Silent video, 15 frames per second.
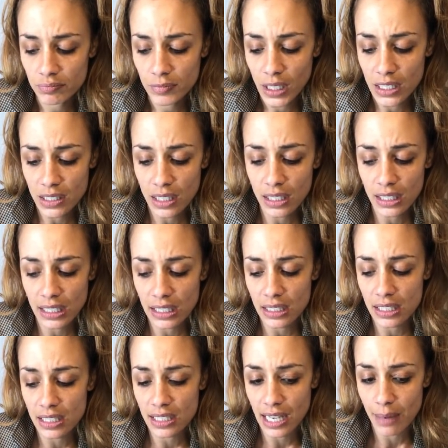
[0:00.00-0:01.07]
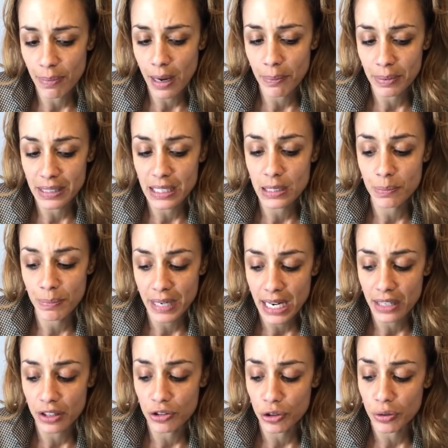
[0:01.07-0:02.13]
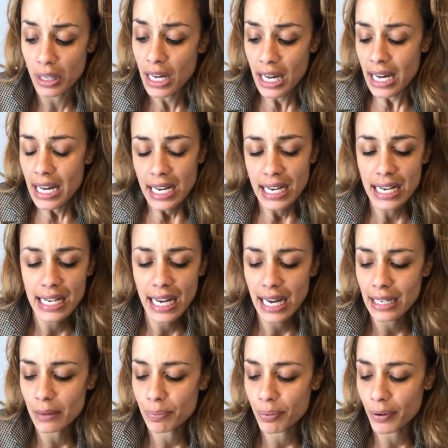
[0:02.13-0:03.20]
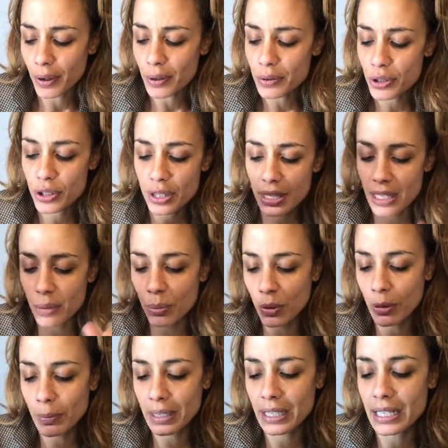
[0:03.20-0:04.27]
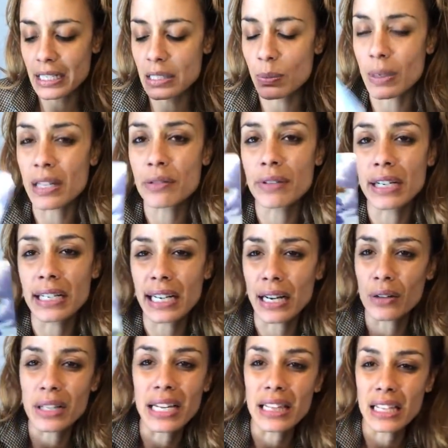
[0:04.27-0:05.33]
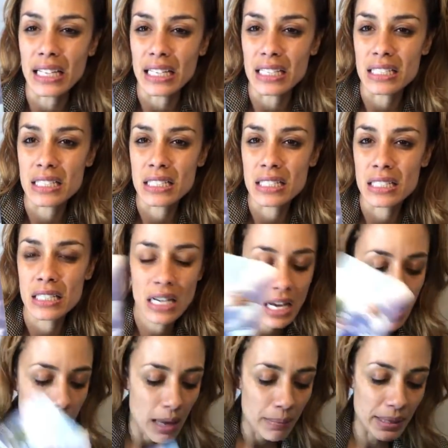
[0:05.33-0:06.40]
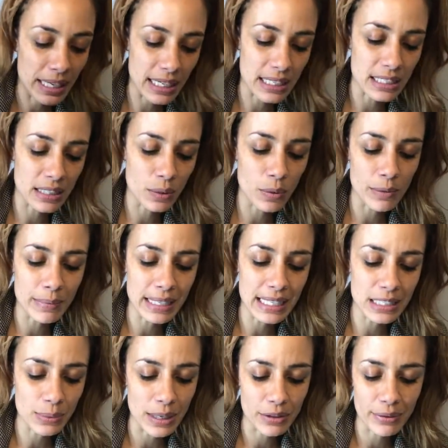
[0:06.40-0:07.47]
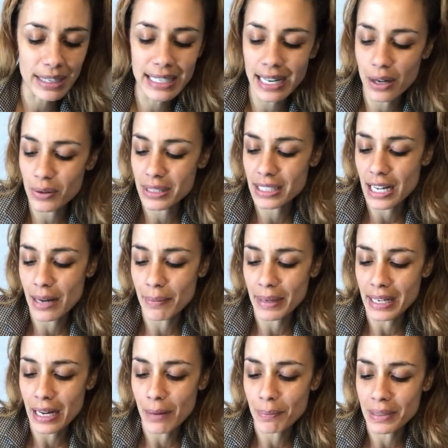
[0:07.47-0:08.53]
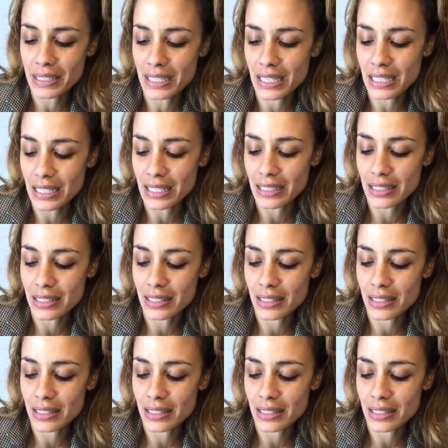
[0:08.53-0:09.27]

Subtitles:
he's going to need to step up and speak the truth. He can't approach the woman he's with right now like this, because the woman he's with right now is coming up as this